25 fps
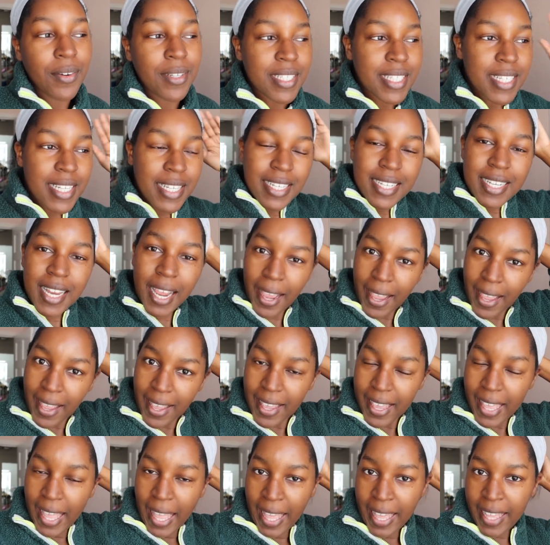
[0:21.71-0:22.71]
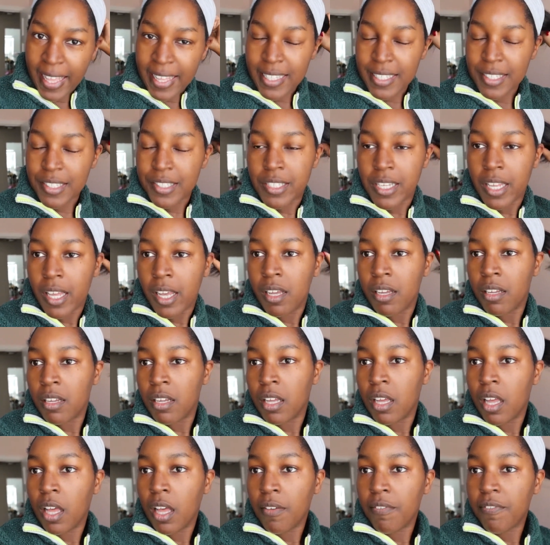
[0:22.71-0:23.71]
Today is
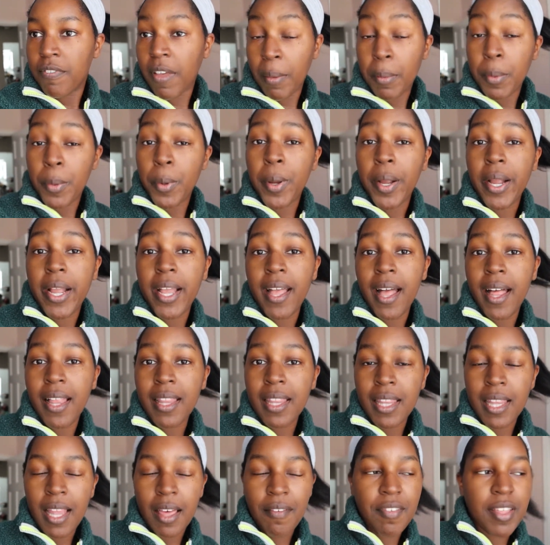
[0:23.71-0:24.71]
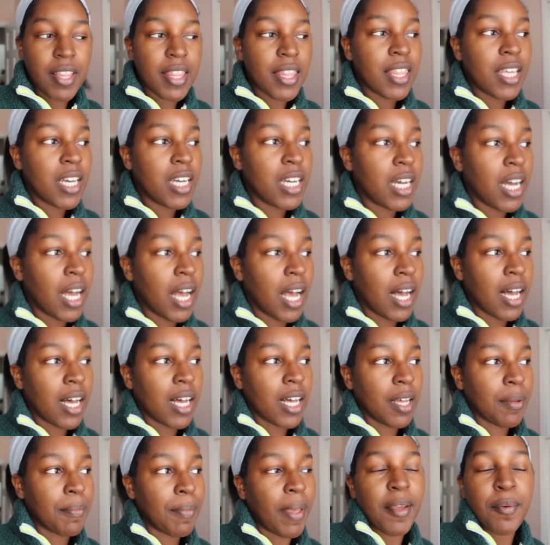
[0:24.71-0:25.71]
February 11th
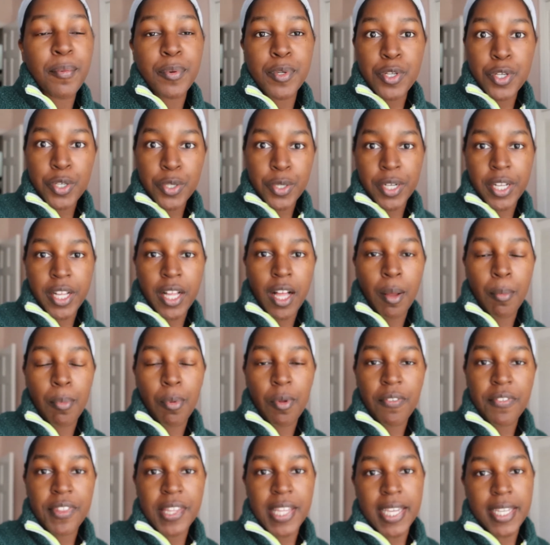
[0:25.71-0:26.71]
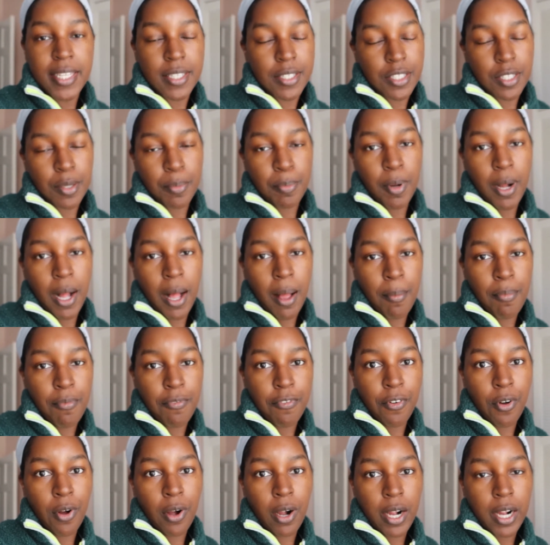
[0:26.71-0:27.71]
and we're doing a couple of things to prep
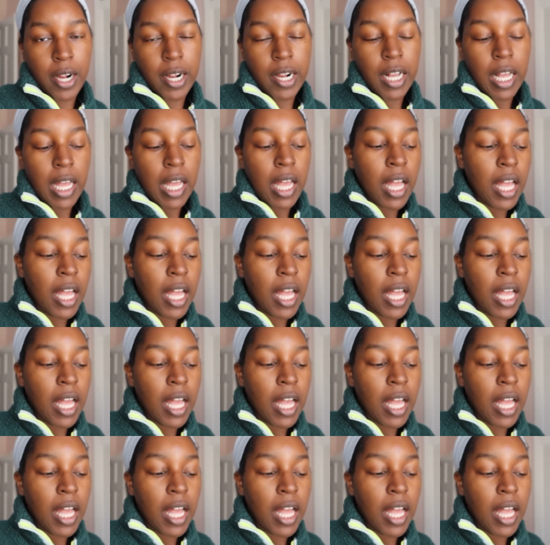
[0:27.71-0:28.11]
for